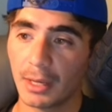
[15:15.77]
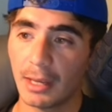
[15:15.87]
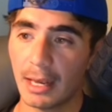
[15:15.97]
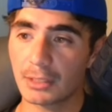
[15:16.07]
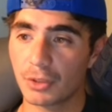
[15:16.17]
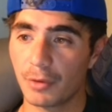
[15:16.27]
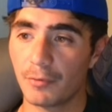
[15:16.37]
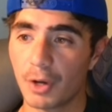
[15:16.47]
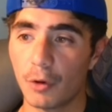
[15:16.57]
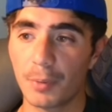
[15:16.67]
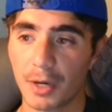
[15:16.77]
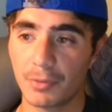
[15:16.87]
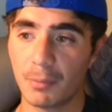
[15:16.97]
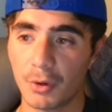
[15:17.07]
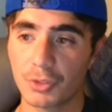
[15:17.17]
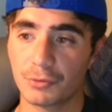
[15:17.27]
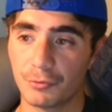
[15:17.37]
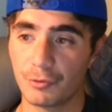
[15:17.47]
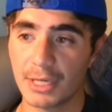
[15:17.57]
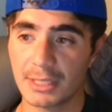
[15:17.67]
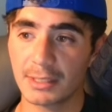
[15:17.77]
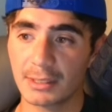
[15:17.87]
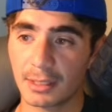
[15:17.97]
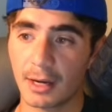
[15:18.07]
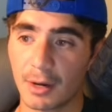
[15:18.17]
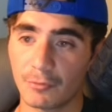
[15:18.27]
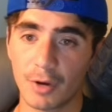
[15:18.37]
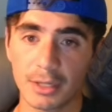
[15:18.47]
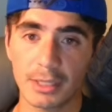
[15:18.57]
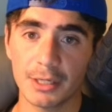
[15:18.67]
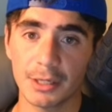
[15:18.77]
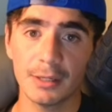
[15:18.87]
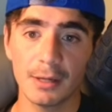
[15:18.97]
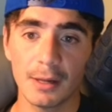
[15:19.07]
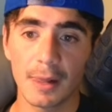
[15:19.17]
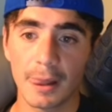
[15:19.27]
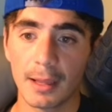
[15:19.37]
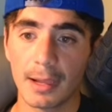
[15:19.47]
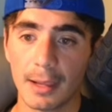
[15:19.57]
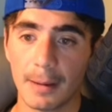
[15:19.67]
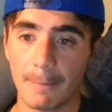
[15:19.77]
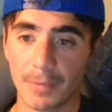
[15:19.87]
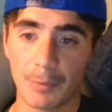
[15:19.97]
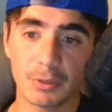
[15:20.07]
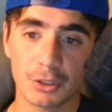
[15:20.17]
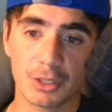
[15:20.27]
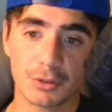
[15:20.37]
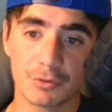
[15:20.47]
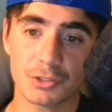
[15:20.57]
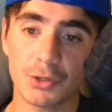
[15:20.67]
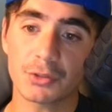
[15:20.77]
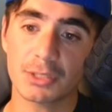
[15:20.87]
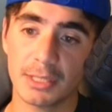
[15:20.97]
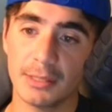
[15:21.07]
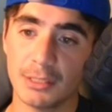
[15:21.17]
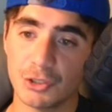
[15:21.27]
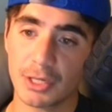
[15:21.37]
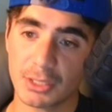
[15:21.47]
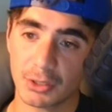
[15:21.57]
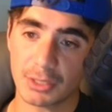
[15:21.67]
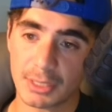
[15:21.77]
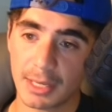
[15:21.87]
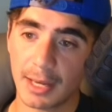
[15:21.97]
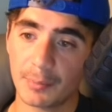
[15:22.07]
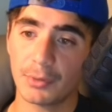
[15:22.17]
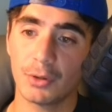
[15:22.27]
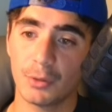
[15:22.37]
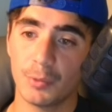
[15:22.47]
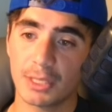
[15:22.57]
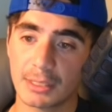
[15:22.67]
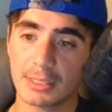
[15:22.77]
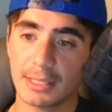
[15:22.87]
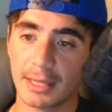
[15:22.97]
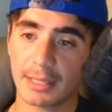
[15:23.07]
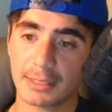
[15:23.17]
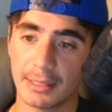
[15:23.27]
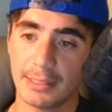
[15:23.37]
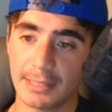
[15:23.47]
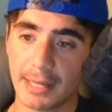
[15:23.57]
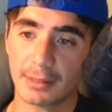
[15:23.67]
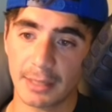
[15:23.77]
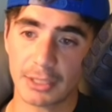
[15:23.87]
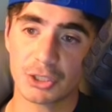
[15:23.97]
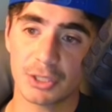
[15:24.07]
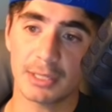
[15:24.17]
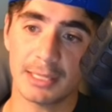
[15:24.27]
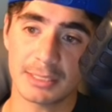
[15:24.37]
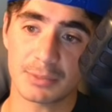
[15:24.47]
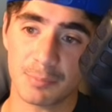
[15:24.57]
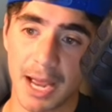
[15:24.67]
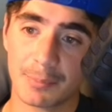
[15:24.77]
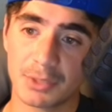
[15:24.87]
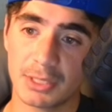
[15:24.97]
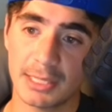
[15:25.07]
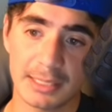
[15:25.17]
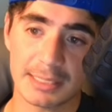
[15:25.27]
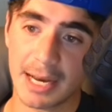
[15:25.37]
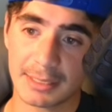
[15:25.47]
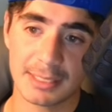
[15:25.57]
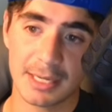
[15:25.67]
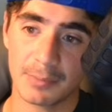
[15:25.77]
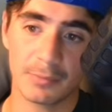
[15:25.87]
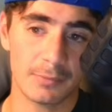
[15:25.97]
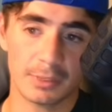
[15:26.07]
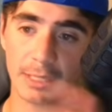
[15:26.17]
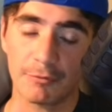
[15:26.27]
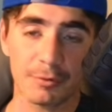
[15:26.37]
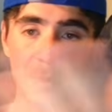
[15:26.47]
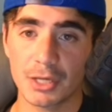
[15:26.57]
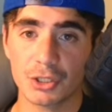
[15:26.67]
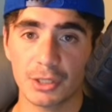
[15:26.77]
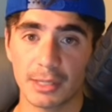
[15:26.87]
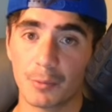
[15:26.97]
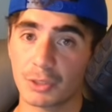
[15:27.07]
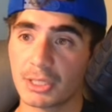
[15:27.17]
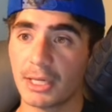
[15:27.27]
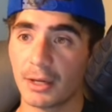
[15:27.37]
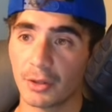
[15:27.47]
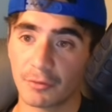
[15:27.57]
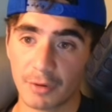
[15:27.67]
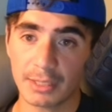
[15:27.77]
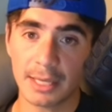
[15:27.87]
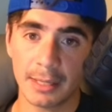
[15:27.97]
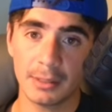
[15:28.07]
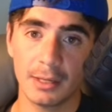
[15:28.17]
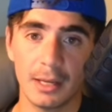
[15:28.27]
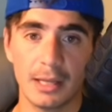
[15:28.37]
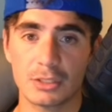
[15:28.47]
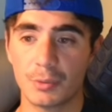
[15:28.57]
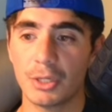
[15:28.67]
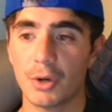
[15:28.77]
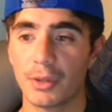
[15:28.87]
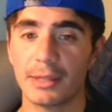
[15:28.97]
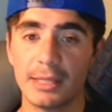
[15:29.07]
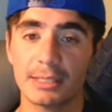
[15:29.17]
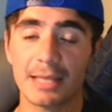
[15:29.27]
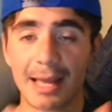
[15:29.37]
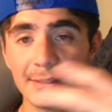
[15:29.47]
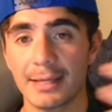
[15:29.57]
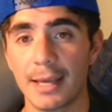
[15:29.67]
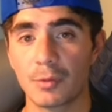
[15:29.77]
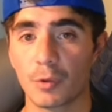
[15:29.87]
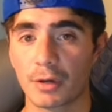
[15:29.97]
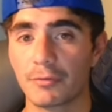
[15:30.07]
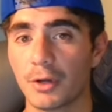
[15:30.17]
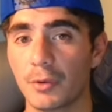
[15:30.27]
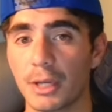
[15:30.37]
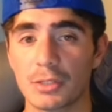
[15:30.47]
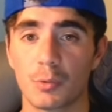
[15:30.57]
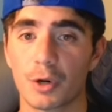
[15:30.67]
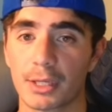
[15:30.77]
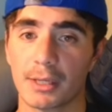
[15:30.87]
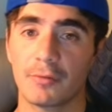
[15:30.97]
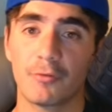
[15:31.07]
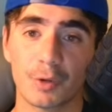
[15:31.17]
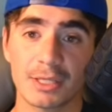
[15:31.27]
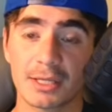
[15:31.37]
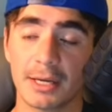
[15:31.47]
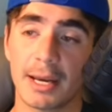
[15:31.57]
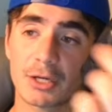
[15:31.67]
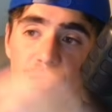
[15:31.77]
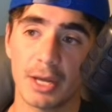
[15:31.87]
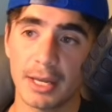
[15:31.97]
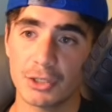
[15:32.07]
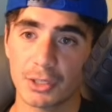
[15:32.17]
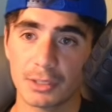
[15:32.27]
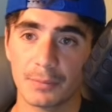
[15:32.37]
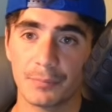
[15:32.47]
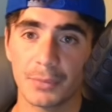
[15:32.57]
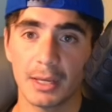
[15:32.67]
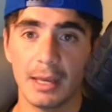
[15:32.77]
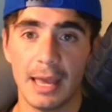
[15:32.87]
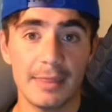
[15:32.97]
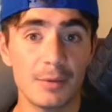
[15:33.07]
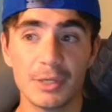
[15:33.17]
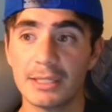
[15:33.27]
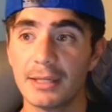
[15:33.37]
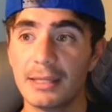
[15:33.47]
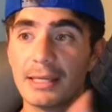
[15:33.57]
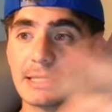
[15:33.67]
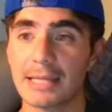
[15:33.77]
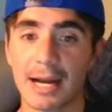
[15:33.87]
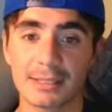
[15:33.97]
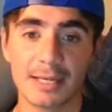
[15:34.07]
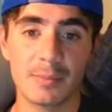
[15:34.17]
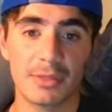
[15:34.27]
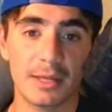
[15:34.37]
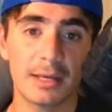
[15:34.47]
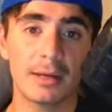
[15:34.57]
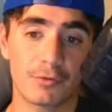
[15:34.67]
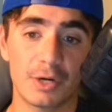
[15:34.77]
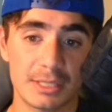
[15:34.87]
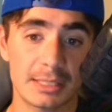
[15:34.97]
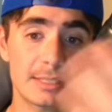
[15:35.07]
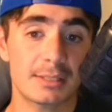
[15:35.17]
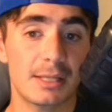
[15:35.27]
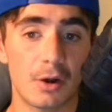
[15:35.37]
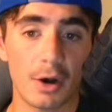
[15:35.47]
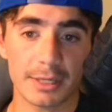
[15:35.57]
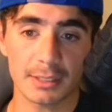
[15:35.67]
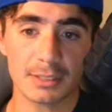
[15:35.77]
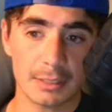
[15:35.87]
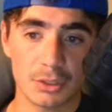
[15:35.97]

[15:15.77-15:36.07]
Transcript: And so if we open up the most recent run here, and we look at the results in the JSON step, we can see that the day collection is mapped the exact same information that we're seeing on the front end. And so we know that this end-to-end workflow is working for his connection agent. And then we did the exact same thing for his existing audience.